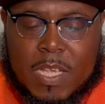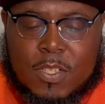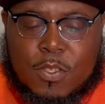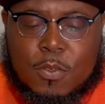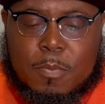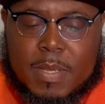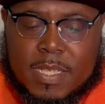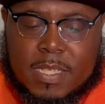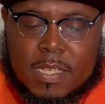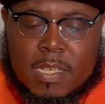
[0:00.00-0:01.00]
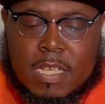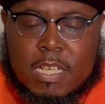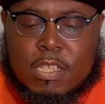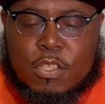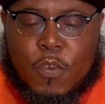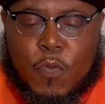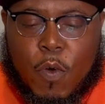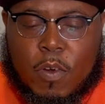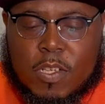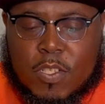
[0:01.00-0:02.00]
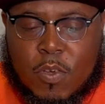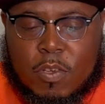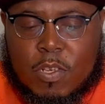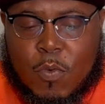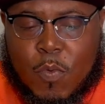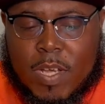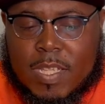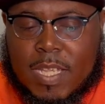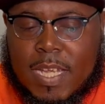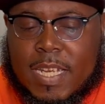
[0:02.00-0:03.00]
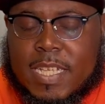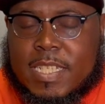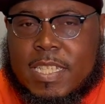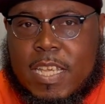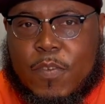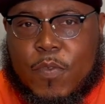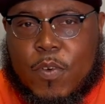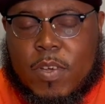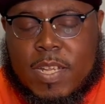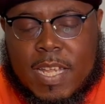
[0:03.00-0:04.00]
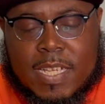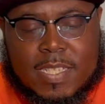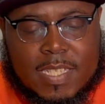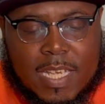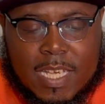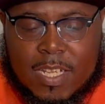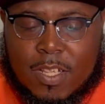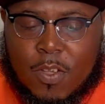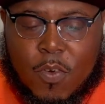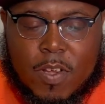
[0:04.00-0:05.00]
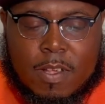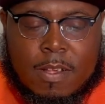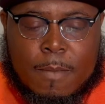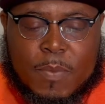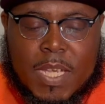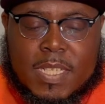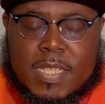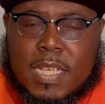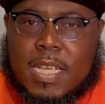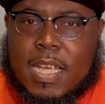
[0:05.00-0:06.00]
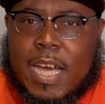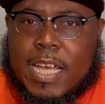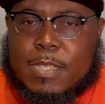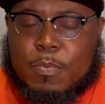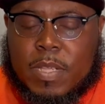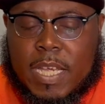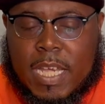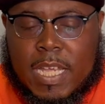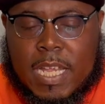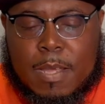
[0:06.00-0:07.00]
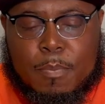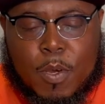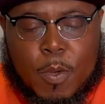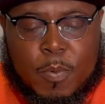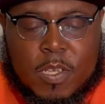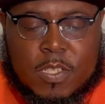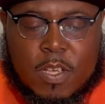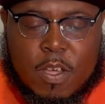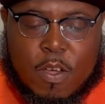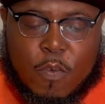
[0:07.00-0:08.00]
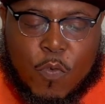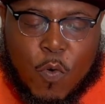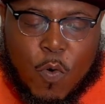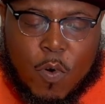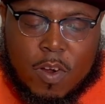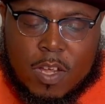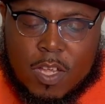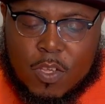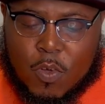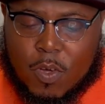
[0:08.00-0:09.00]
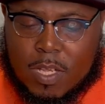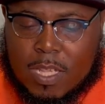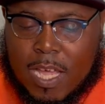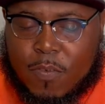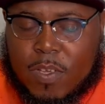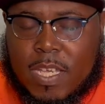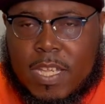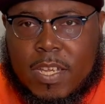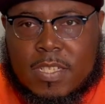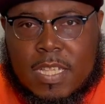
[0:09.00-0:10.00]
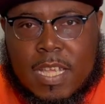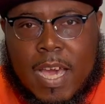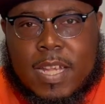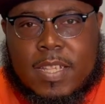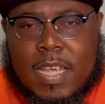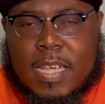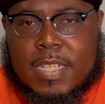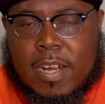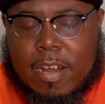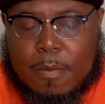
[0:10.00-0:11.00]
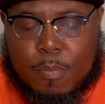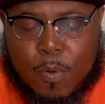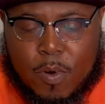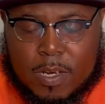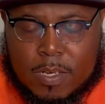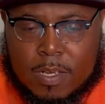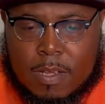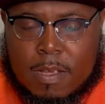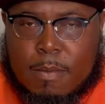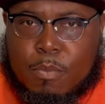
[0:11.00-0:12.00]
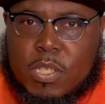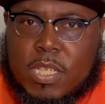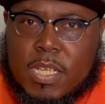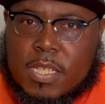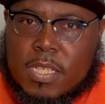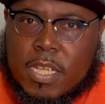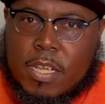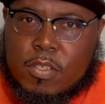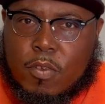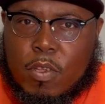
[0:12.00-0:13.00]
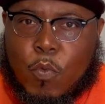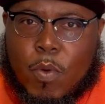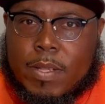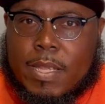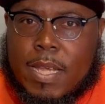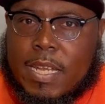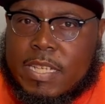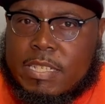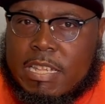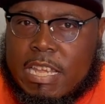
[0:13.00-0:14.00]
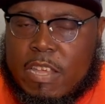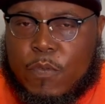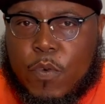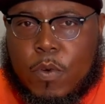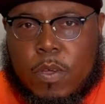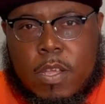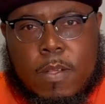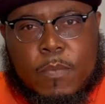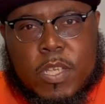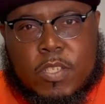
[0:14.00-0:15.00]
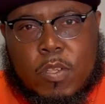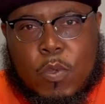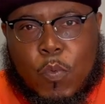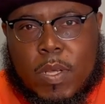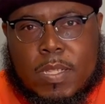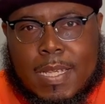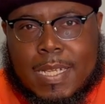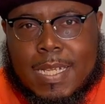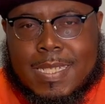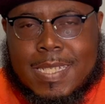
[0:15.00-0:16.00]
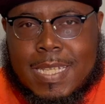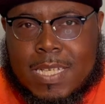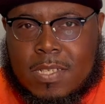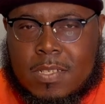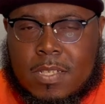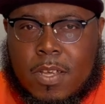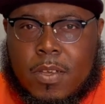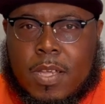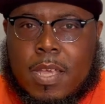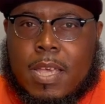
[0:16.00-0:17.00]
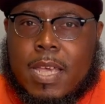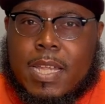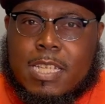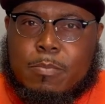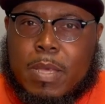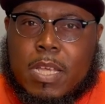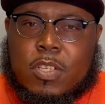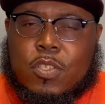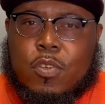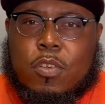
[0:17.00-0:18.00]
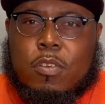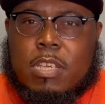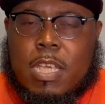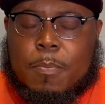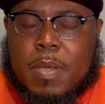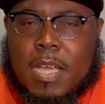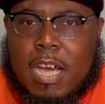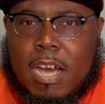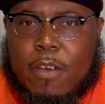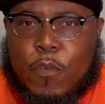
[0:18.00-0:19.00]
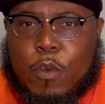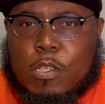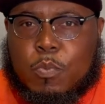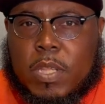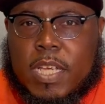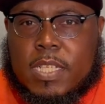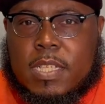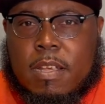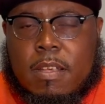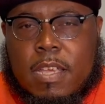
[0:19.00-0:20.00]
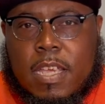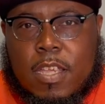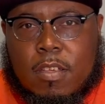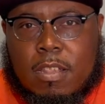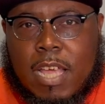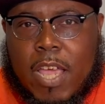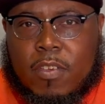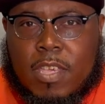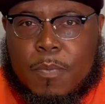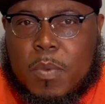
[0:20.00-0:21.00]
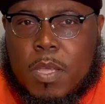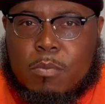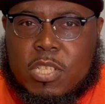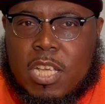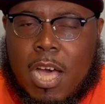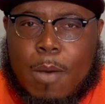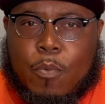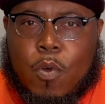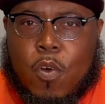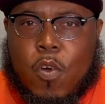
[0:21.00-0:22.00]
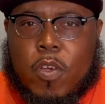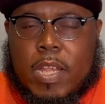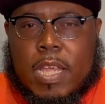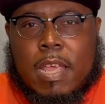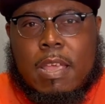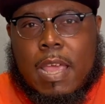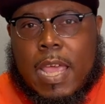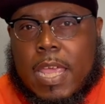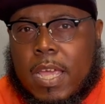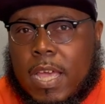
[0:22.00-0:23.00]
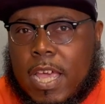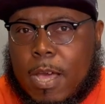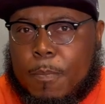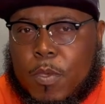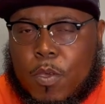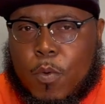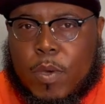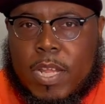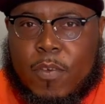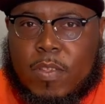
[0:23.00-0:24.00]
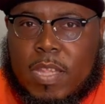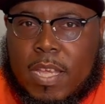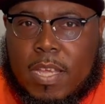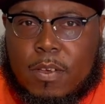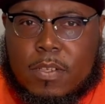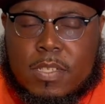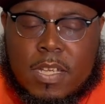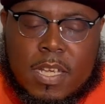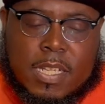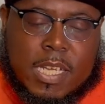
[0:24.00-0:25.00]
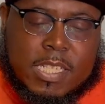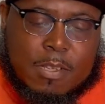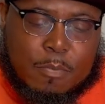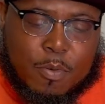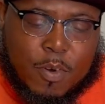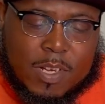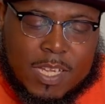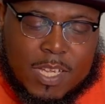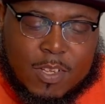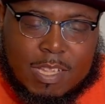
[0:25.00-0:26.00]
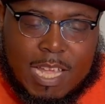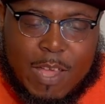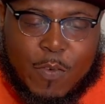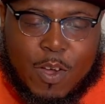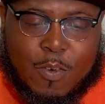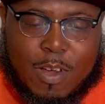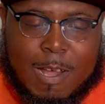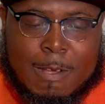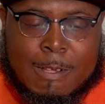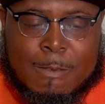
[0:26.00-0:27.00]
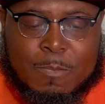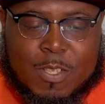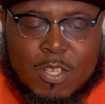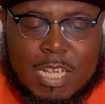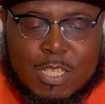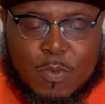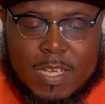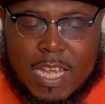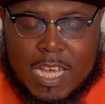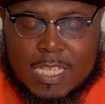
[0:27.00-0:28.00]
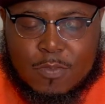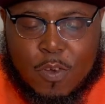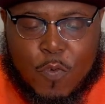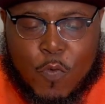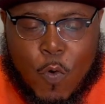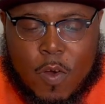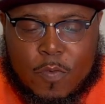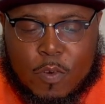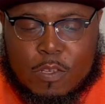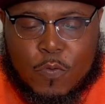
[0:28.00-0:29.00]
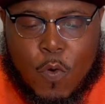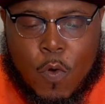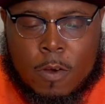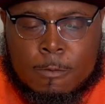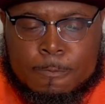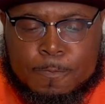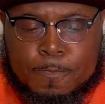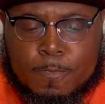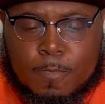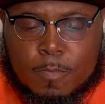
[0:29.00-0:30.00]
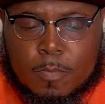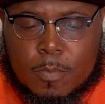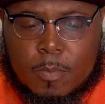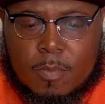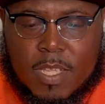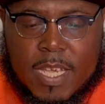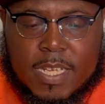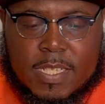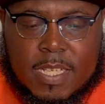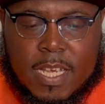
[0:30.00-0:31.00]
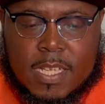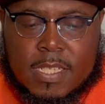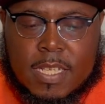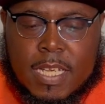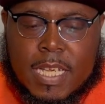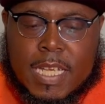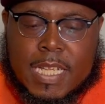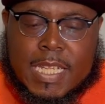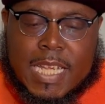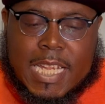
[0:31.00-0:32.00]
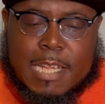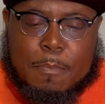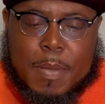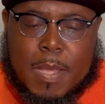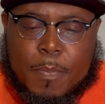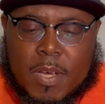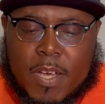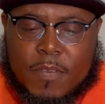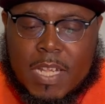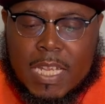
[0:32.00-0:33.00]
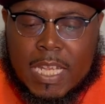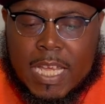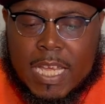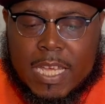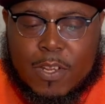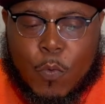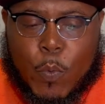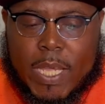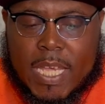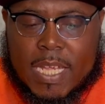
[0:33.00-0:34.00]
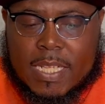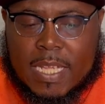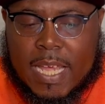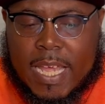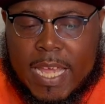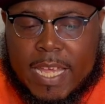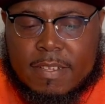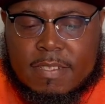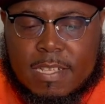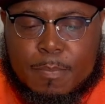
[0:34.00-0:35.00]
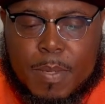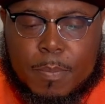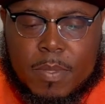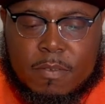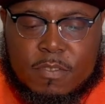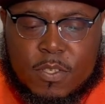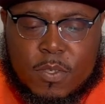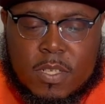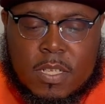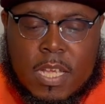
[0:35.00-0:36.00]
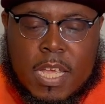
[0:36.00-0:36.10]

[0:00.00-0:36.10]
and too busy to focus on the one thing that's needful, and that's seeking the Lord, that's seeking God's plan and purpose for your life. Again, there's a lot of things that are important, but Jesus said there's only one thing that's needful. There's only one thing that's necessary, and that's making sure you're keeping God first place in your life, keeping him top priority, and he'll help you with everything else that's important in your life, all right? So let's read Ezra 4 and verse 4, and it says, then the people of the land weakened the hands of the people of Judah